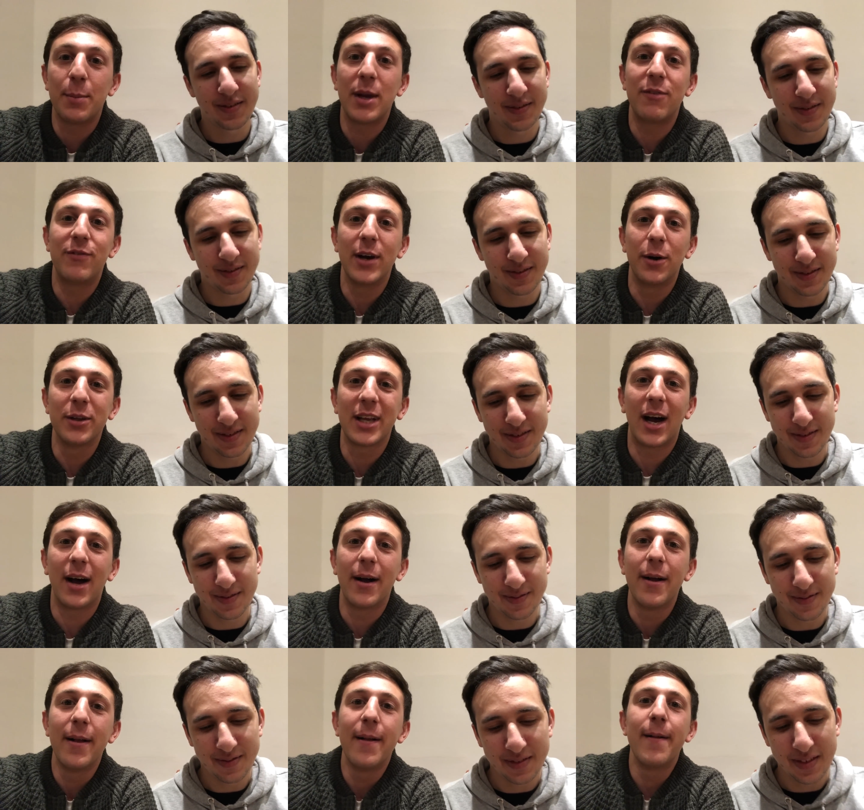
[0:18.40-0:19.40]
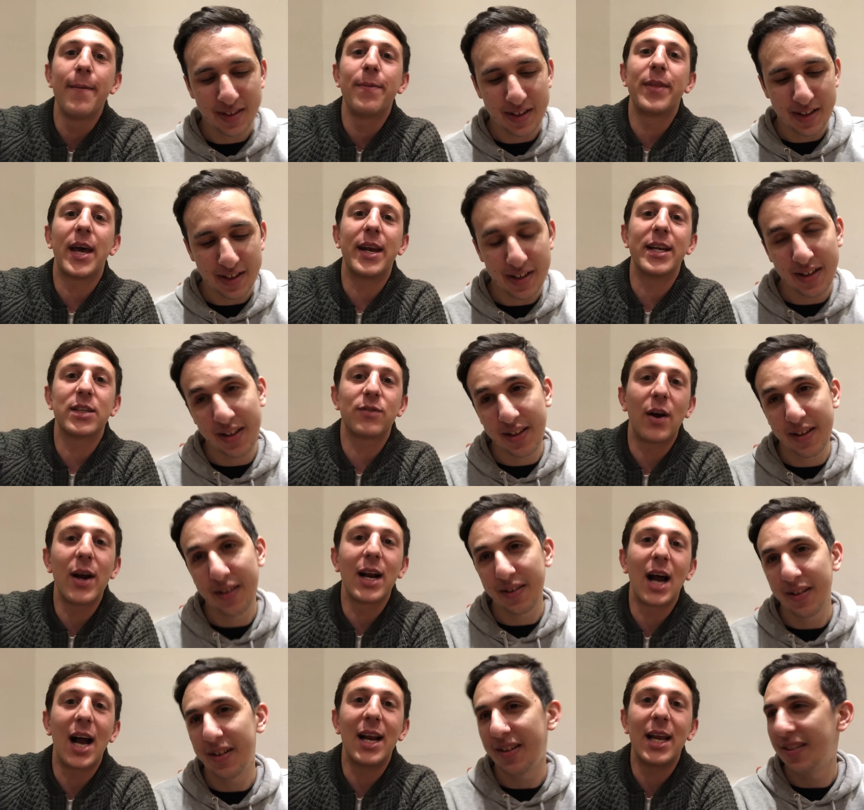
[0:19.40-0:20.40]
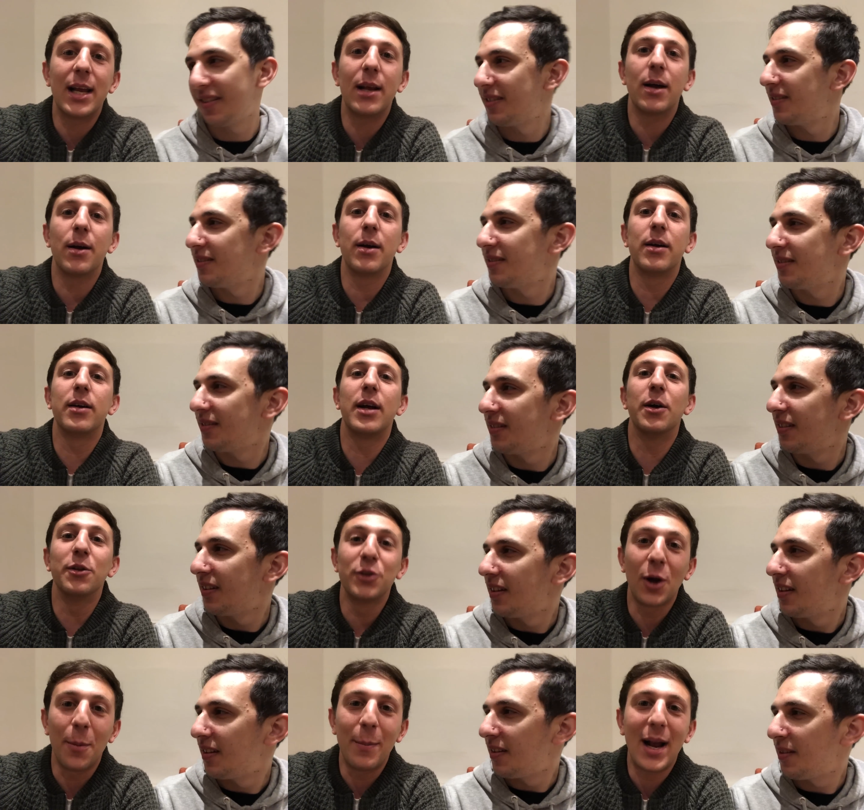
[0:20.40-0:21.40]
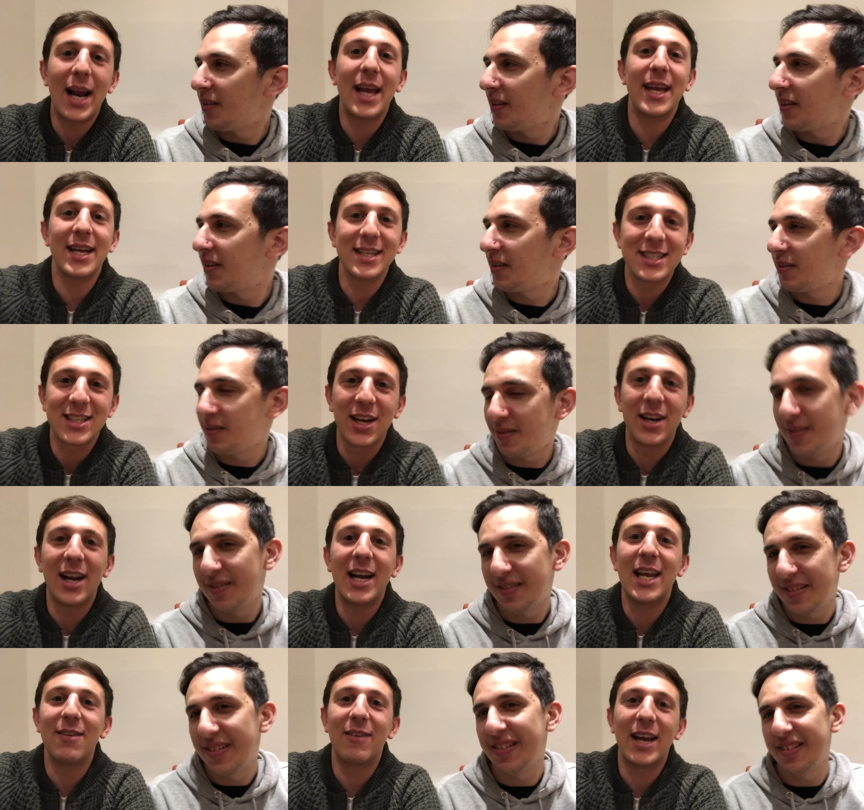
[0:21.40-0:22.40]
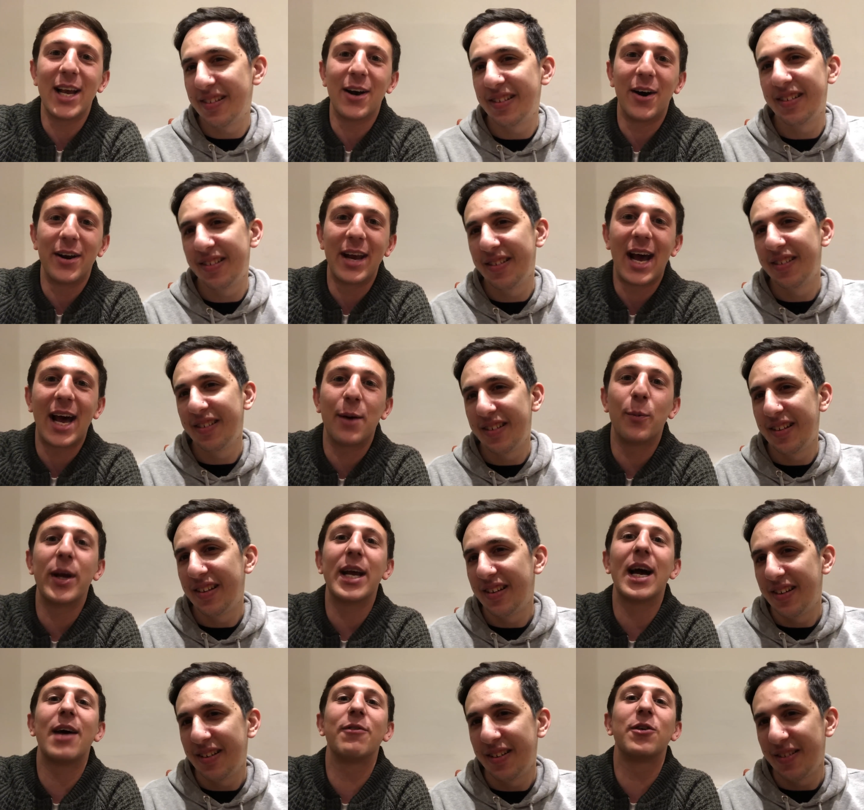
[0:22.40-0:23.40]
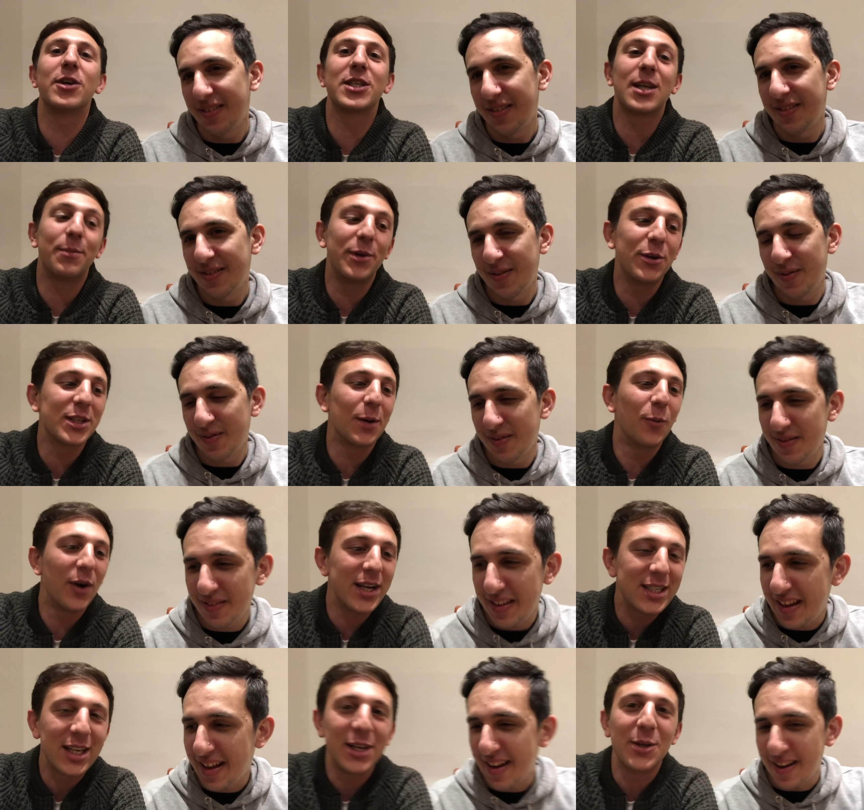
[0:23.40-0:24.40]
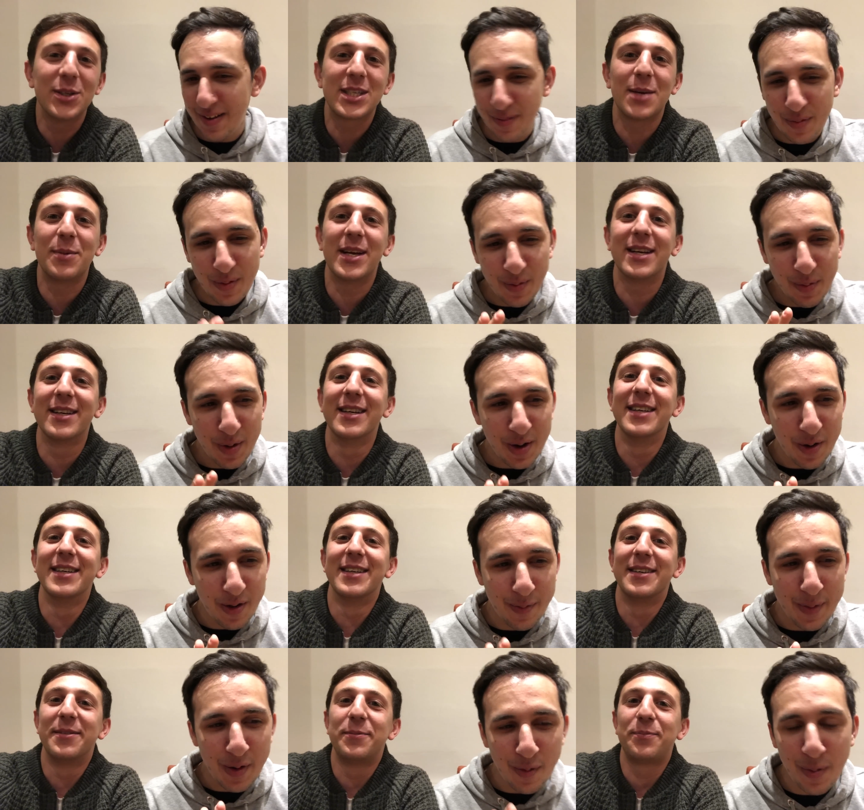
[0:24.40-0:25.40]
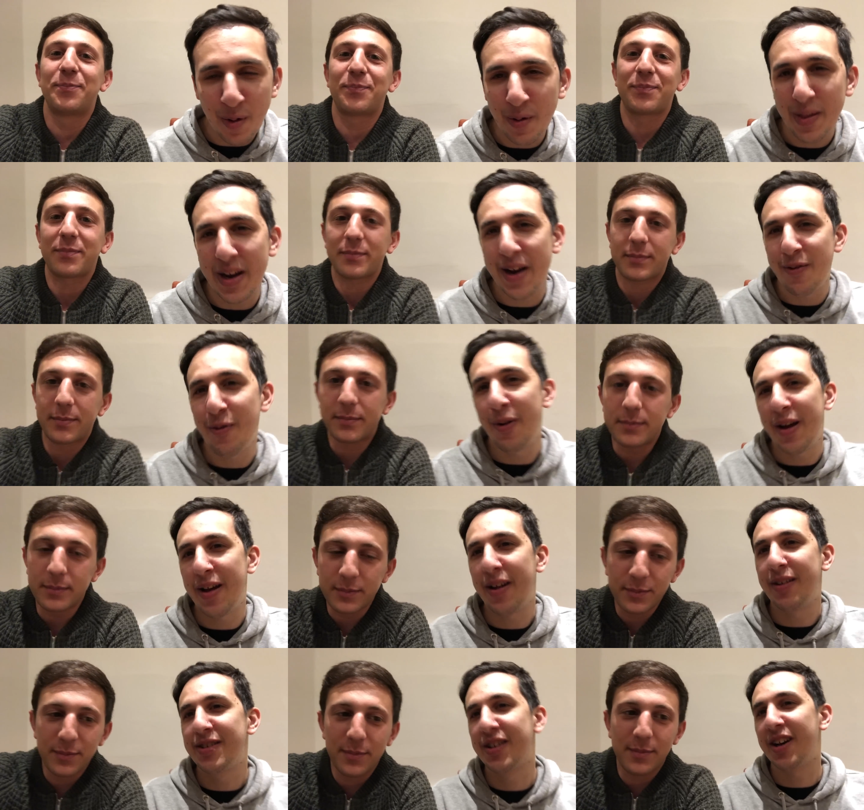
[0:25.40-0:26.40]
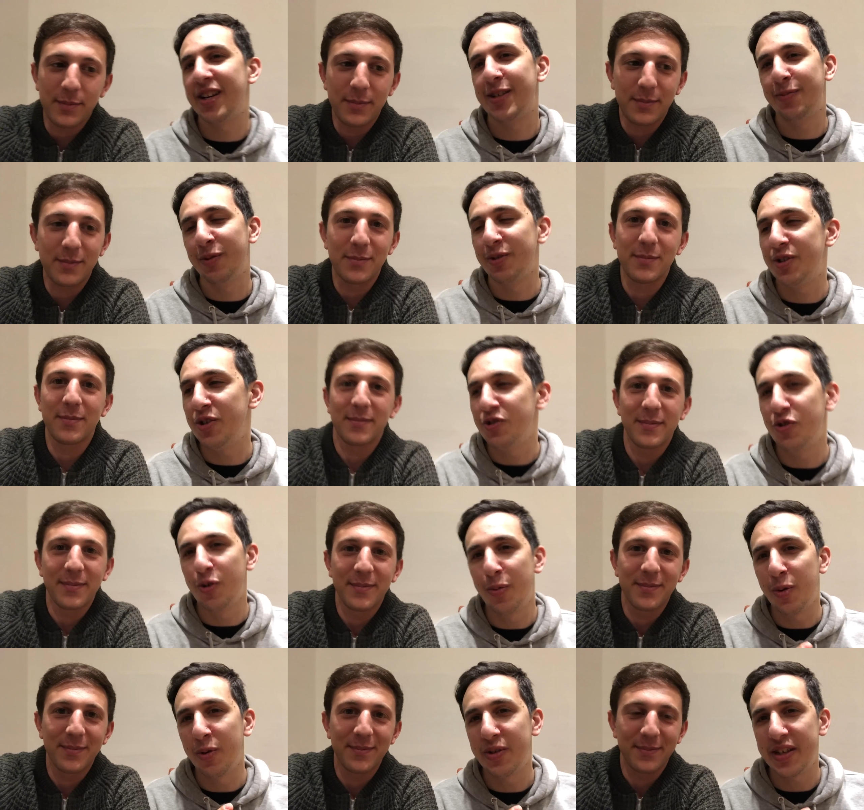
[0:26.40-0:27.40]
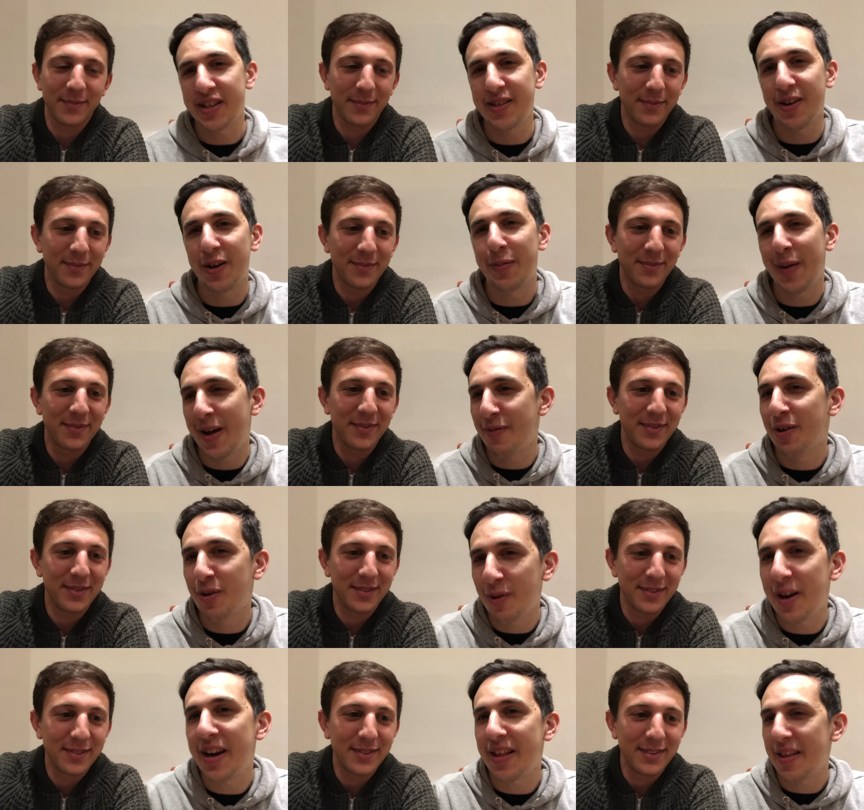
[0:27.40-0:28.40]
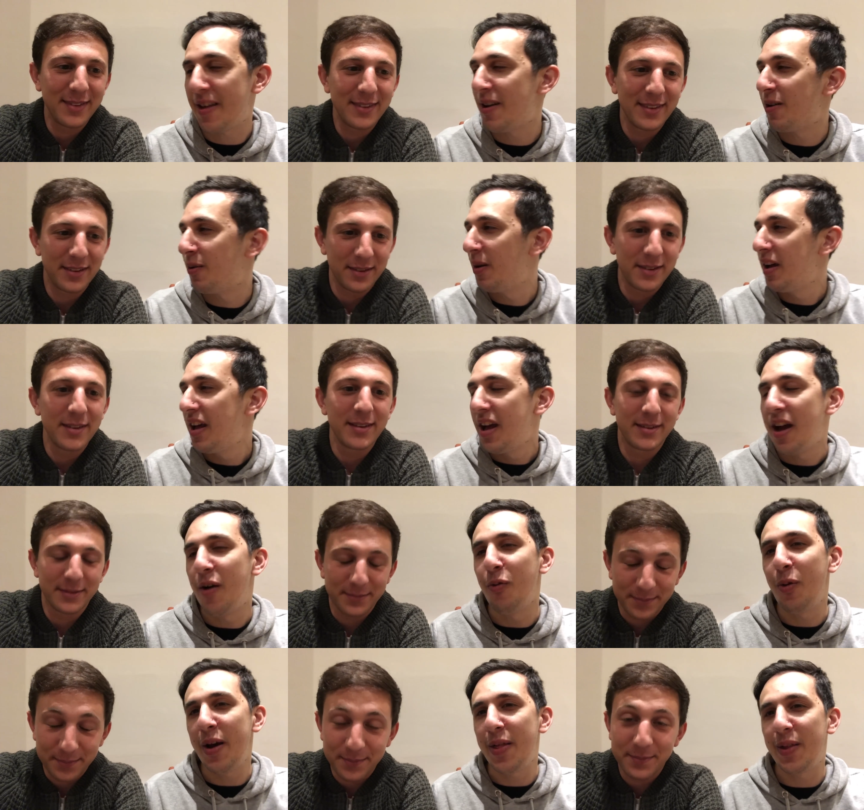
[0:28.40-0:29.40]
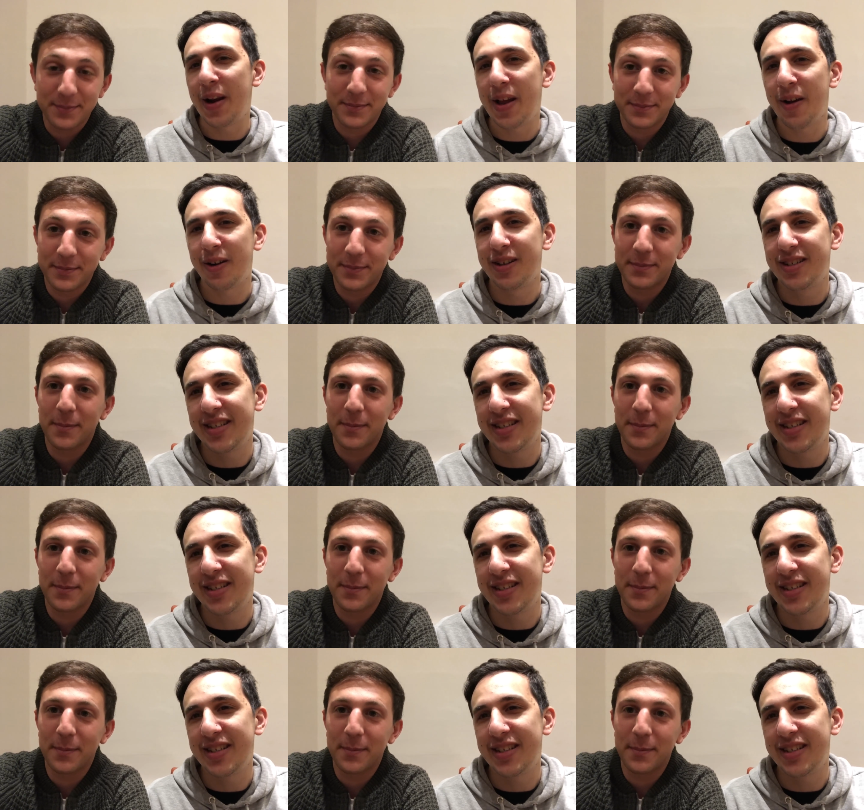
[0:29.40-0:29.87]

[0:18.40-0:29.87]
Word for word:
Speaker 1: a midfielder, then it's very likely Ndombélé is going to leave Lyon, and we have got some news. And
Speaker 2: what is the news, Simeon? Well, it's been reported everywhere. Sky Sports News are reporting Tottenham have agreed a deal with Lyon,